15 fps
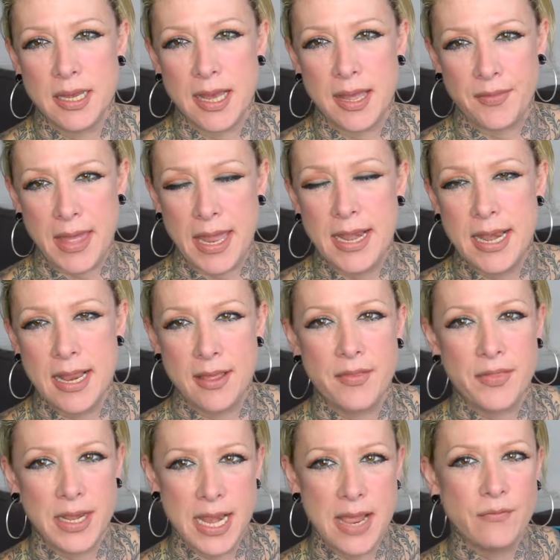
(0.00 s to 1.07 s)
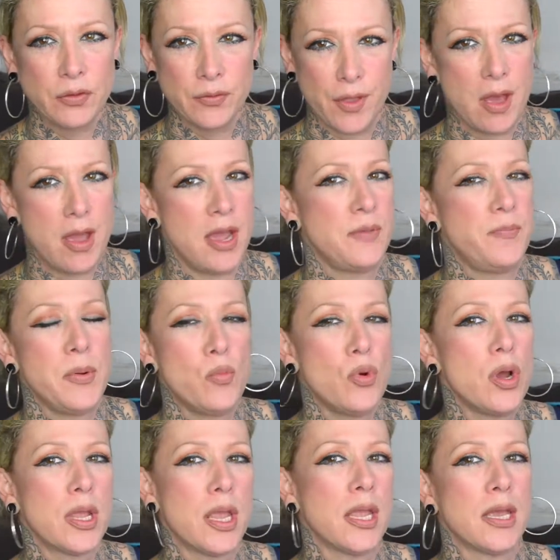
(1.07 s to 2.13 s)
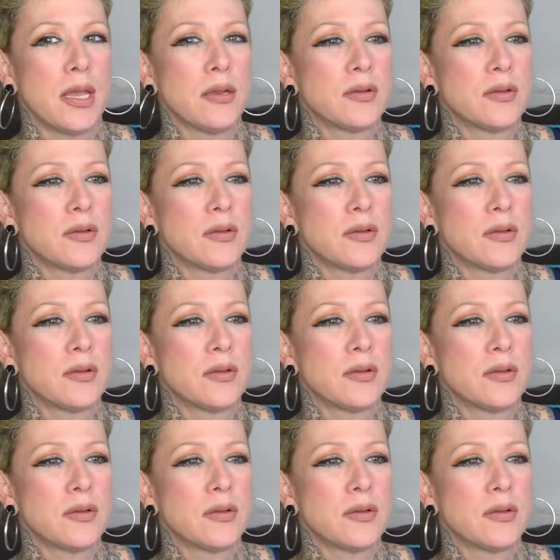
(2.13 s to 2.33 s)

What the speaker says: at the level that I had been working at,